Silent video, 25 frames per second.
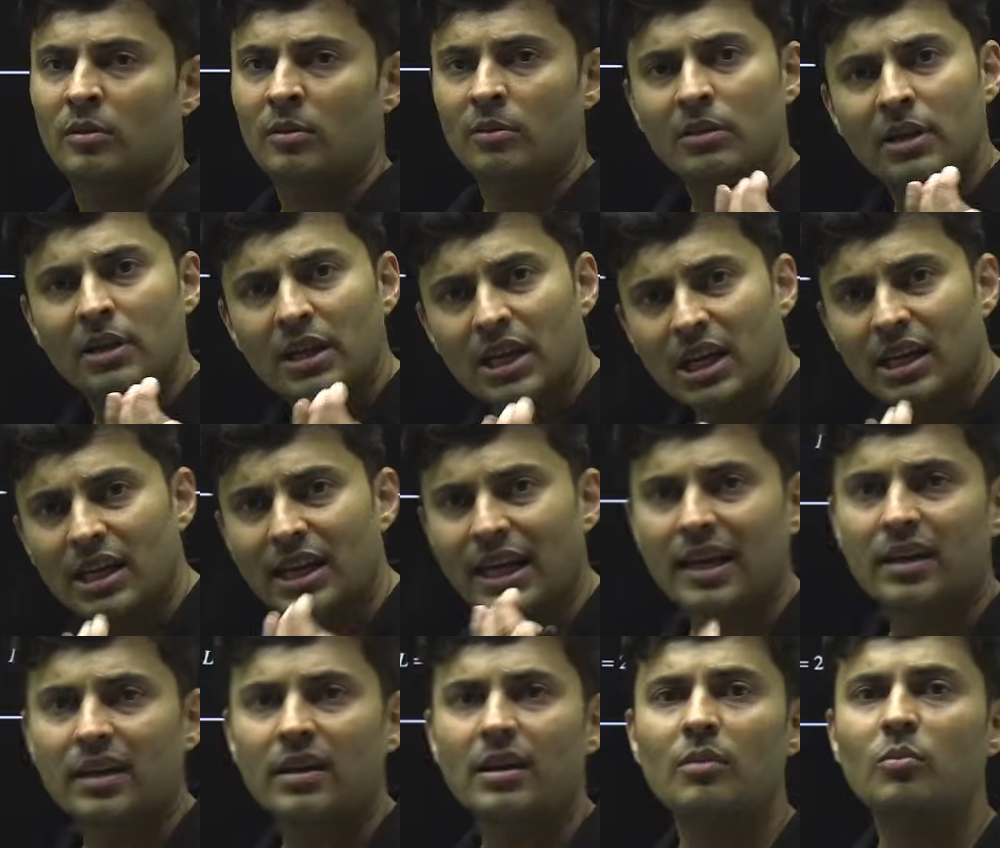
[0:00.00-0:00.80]
like
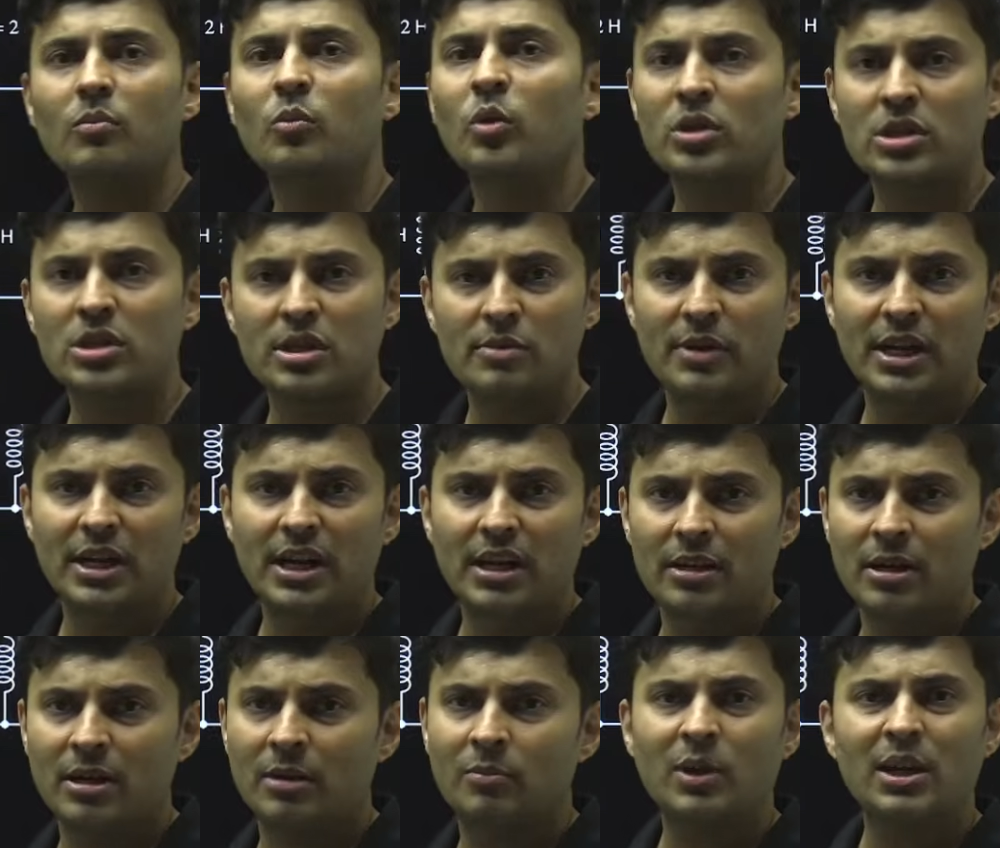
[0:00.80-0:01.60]
the most immediate
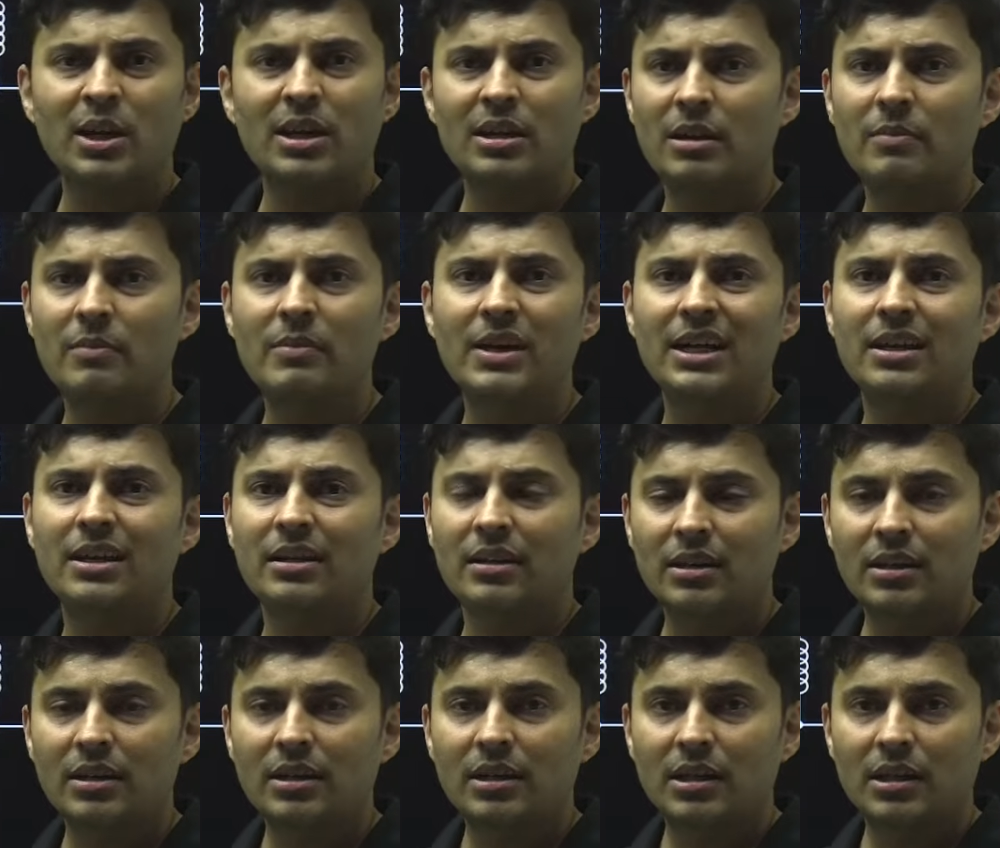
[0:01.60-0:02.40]
number. Limit
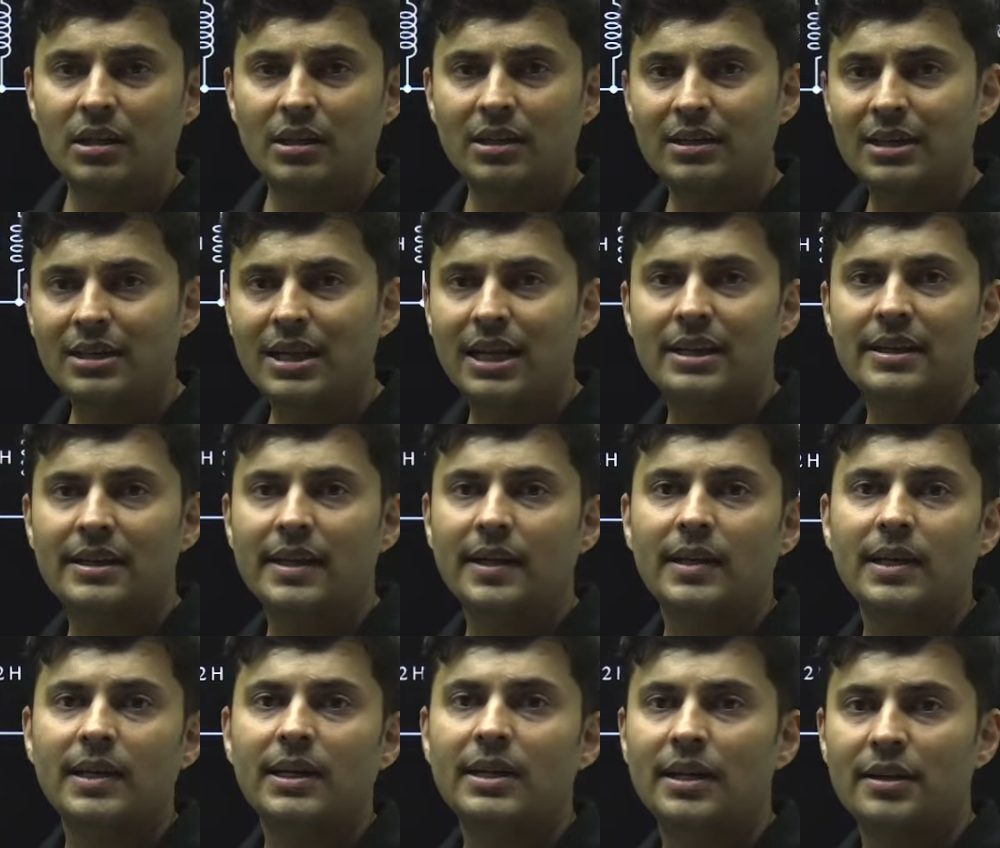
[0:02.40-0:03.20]
delta
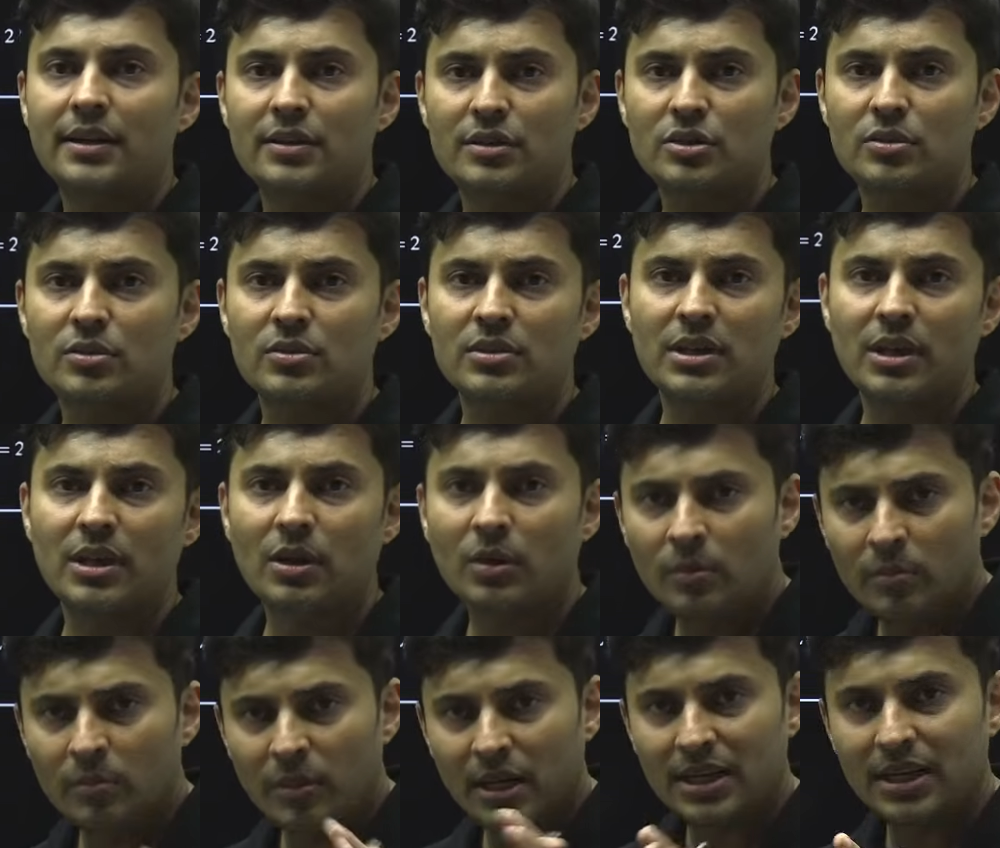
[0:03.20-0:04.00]
t tends to 0,
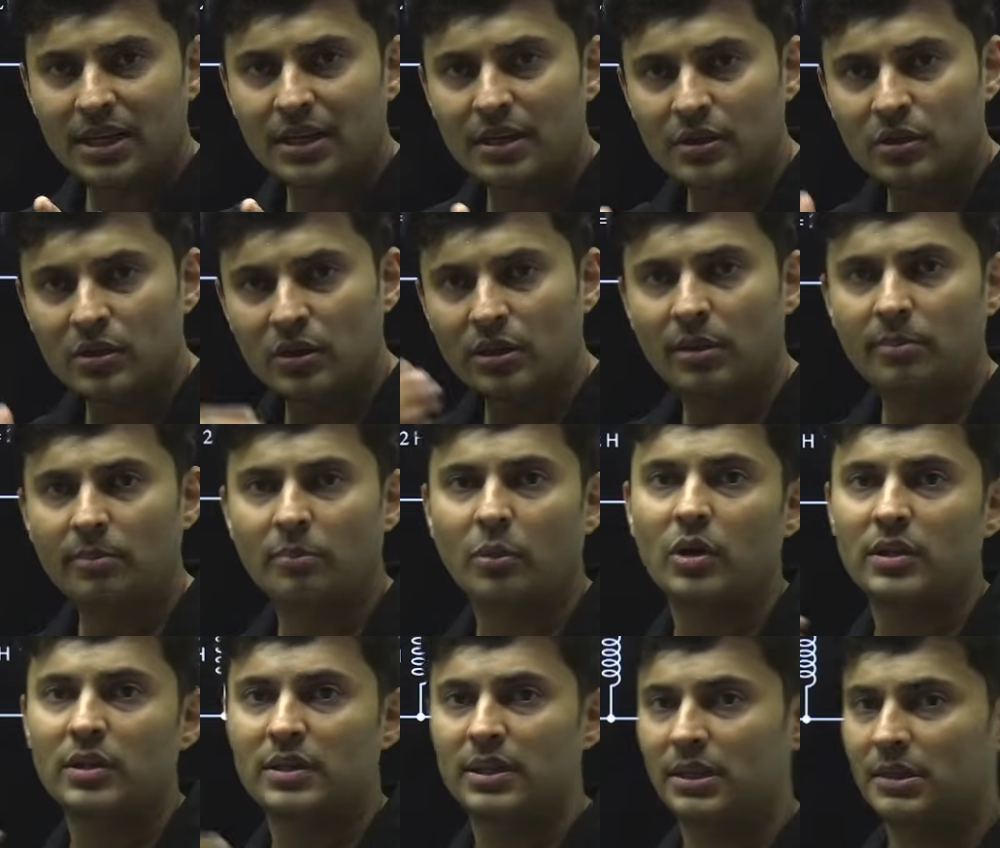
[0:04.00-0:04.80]
but it is on the
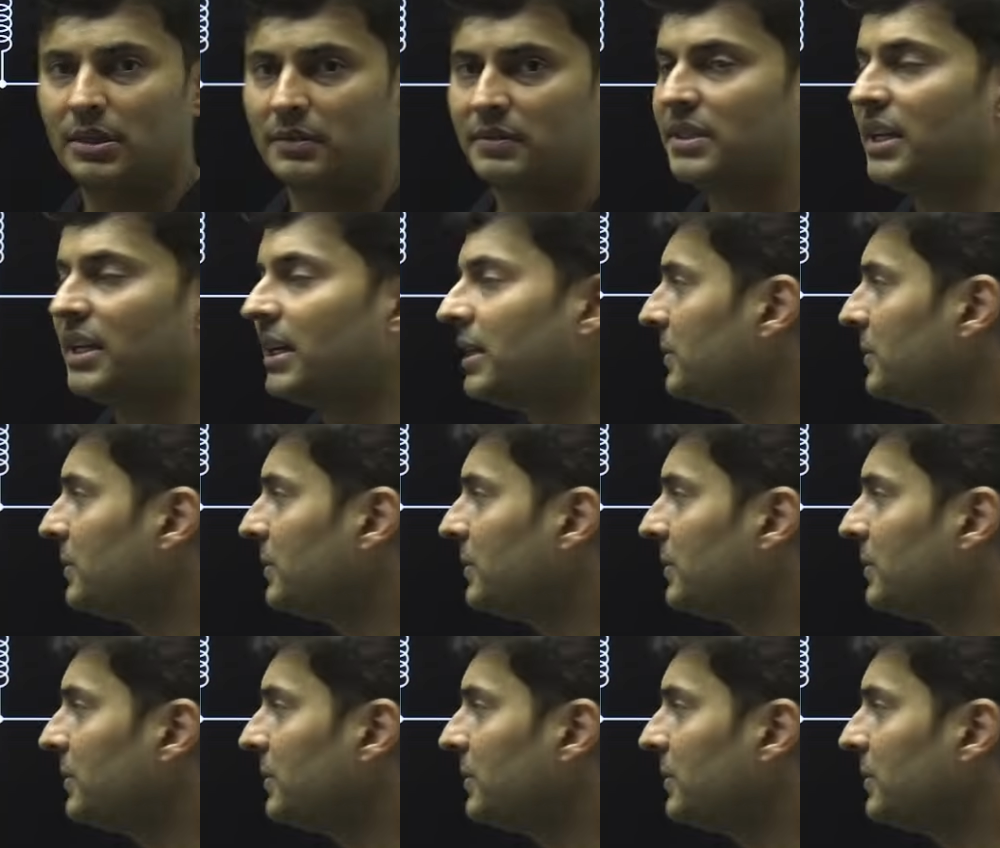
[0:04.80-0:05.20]
positive side.